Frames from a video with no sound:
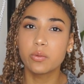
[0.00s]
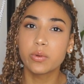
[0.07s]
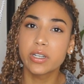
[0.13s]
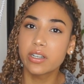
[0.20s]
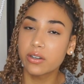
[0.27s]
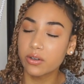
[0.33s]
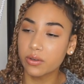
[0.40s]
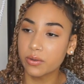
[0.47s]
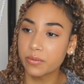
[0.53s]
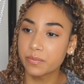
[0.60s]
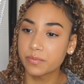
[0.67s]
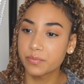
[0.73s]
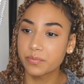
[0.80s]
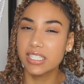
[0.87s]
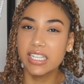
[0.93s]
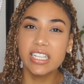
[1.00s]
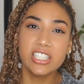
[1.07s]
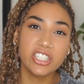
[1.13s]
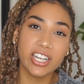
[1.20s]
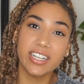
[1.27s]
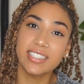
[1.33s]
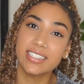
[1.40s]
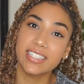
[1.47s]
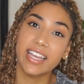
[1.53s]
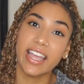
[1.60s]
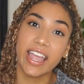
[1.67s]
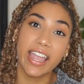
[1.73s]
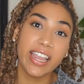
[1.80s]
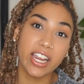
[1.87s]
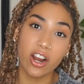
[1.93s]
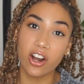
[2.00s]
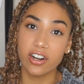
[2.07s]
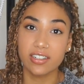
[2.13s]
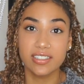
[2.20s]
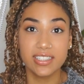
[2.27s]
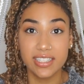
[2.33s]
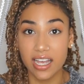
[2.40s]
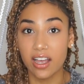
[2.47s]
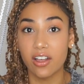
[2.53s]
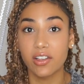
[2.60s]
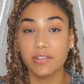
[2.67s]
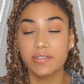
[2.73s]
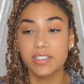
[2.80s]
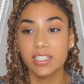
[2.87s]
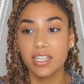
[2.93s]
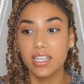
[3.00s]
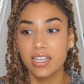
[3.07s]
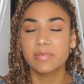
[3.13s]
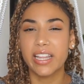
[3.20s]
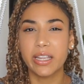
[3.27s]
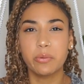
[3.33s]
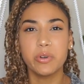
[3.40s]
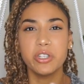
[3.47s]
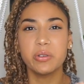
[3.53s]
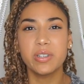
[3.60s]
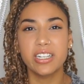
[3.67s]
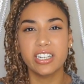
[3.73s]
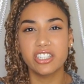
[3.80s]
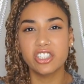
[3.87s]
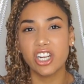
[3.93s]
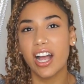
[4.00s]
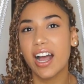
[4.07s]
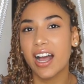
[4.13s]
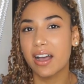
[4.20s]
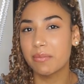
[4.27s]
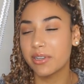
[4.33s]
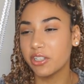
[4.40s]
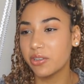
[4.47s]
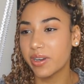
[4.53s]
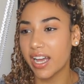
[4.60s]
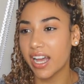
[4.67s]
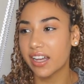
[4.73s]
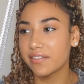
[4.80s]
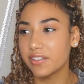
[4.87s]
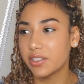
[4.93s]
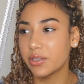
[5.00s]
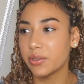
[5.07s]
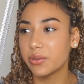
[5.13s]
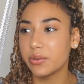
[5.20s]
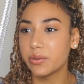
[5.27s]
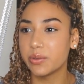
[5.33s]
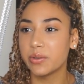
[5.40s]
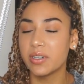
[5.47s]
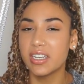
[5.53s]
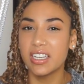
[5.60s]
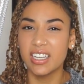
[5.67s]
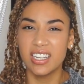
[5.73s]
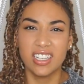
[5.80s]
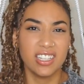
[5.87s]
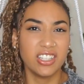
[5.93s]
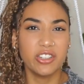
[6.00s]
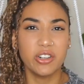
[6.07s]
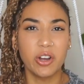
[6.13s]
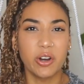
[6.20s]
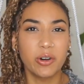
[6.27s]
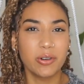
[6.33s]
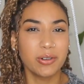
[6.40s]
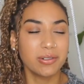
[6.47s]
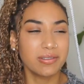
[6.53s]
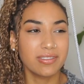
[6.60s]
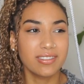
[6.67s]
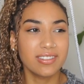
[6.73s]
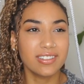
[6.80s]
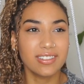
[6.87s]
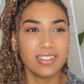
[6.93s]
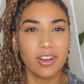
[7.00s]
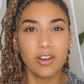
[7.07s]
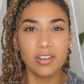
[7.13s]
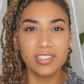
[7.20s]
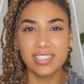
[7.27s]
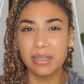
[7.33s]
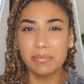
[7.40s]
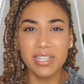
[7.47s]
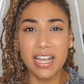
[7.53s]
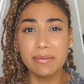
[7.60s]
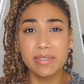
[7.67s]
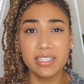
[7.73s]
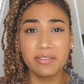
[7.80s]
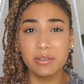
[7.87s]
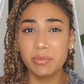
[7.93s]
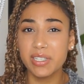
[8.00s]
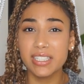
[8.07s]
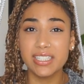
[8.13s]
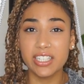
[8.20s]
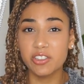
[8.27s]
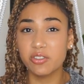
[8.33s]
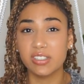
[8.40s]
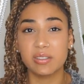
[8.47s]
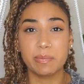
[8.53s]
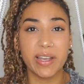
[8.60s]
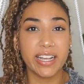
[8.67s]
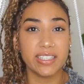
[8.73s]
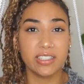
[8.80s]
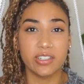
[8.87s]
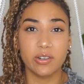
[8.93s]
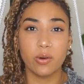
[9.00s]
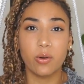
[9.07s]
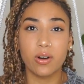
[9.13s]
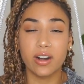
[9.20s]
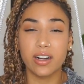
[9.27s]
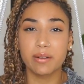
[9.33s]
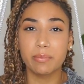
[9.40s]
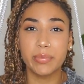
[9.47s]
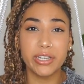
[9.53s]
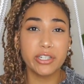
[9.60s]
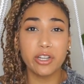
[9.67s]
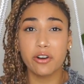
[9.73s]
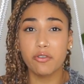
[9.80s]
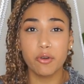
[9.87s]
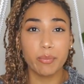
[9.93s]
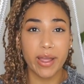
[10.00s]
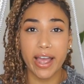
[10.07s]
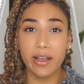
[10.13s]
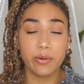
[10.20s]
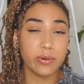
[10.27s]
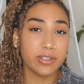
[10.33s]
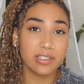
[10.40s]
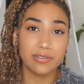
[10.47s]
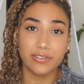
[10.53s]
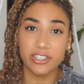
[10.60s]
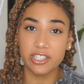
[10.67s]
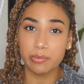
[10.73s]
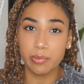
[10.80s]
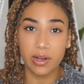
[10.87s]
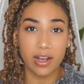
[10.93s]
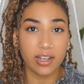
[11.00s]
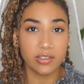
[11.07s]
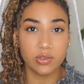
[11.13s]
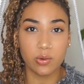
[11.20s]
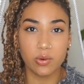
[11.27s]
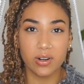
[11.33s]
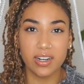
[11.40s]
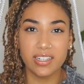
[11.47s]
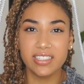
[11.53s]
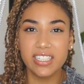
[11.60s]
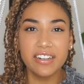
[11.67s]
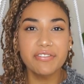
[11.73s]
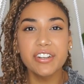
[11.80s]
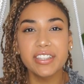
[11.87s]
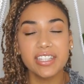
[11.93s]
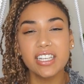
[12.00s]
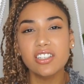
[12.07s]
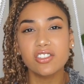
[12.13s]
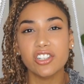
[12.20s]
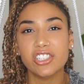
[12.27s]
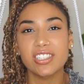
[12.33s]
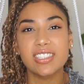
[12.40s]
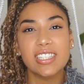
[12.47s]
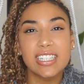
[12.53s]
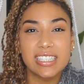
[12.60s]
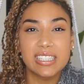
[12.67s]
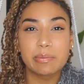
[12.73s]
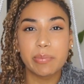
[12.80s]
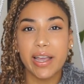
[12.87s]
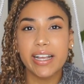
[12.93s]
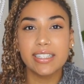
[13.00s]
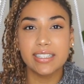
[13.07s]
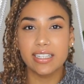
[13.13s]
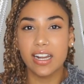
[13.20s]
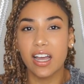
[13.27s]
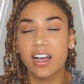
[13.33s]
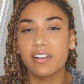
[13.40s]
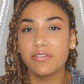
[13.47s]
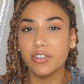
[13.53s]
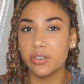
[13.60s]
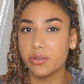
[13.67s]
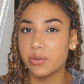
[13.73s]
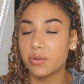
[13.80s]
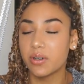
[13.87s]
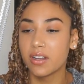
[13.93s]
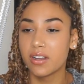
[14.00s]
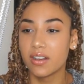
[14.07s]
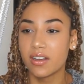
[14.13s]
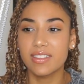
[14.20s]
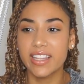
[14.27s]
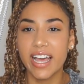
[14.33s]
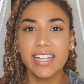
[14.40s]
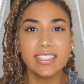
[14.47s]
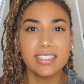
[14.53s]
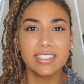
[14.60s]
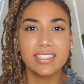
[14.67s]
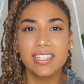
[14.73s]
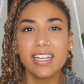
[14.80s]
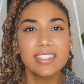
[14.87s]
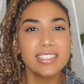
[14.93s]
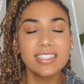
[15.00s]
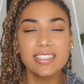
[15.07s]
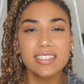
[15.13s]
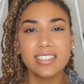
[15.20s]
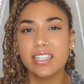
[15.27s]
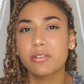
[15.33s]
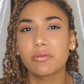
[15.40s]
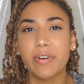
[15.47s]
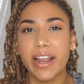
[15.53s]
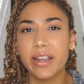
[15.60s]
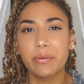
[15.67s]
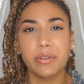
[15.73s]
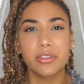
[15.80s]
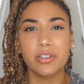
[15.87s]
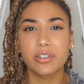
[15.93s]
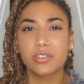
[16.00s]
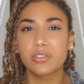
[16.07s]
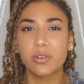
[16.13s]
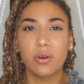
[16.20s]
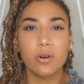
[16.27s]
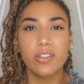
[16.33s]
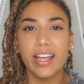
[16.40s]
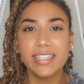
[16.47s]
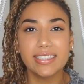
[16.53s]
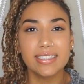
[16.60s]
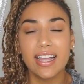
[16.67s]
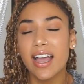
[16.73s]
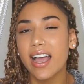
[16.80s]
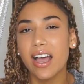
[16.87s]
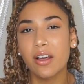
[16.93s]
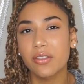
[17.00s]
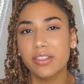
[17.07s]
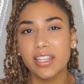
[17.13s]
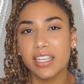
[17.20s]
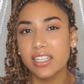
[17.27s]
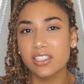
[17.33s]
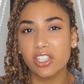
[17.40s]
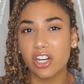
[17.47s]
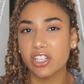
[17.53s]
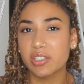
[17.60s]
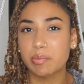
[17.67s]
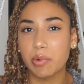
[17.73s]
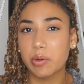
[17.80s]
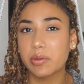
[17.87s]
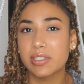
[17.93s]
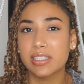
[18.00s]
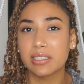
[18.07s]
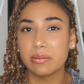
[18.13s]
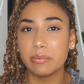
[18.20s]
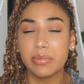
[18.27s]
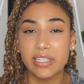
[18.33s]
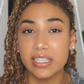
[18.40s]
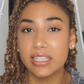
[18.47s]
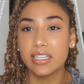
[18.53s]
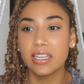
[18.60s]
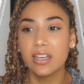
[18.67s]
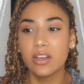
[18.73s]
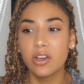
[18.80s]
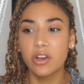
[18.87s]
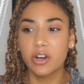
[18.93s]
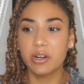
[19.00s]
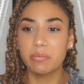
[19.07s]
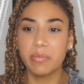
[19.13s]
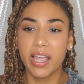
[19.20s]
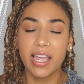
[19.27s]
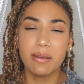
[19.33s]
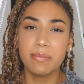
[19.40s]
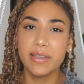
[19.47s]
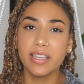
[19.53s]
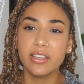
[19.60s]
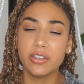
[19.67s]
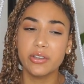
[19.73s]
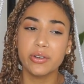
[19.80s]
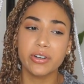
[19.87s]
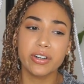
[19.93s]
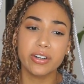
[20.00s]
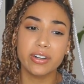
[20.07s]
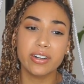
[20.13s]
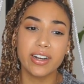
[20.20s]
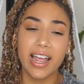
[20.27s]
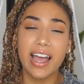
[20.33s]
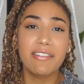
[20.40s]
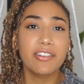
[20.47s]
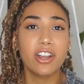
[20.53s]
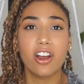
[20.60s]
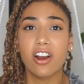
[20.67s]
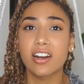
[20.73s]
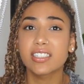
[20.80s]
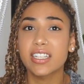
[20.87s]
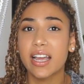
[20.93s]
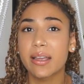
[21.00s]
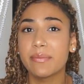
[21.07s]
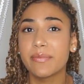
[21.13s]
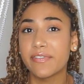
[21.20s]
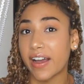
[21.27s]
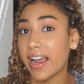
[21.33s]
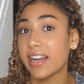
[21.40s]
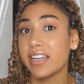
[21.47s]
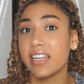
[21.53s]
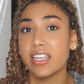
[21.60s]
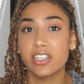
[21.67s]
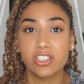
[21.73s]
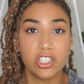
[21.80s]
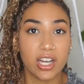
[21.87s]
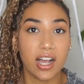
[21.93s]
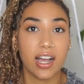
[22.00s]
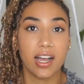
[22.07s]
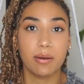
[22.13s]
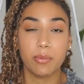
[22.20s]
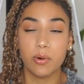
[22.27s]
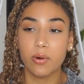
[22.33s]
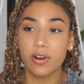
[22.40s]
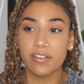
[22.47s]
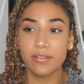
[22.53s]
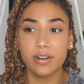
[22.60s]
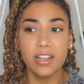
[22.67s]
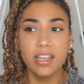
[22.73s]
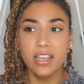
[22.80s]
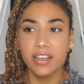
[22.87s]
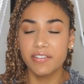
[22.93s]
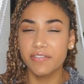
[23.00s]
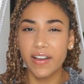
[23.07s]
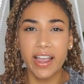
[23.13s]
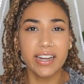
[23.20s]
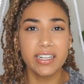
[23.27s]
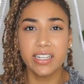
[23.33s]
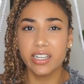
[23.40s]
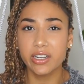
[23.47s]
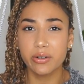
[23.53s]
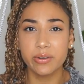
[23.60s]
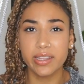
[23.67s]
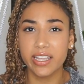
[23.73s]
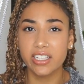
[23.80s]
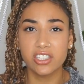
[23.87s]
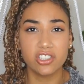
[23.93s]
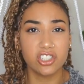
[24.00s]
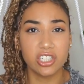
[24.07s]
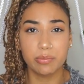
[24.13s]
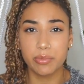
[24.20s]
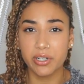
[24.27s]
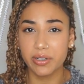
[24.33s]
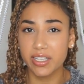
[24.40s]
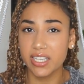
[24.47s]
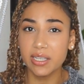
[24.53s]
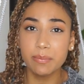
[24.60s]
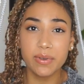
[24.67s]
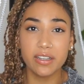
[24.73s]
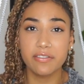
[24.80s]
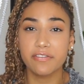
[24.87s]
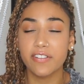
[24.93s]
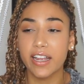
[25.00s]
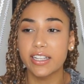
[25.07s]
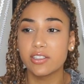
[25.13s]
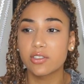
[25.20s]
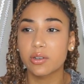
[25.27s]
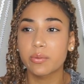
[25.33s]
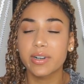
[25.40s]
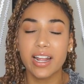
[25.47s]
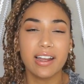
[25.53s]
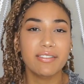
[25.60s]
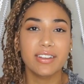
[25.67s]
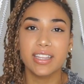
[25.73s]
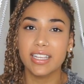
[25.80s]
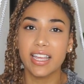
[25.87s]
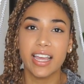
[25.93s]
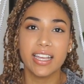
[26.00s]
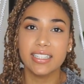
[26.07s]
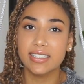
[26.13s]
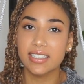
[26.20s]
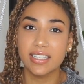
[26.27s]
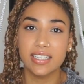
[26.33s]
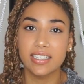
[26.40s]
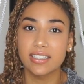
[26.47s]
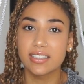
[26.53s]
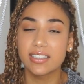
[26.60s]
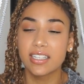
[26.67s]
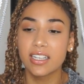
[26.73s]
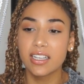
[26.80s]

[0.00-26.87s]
will teach us to hate ourselves. Like when you get a job and you have to, you know, sometimes even be disrespected or bend over backwards for your boss or different things are just expected of you that doesn't sit right with your soul. That's not how things are supposed to be. Or maybe you're having a hard time finding a job or finding a relationship or keeping friends or whatever the case is.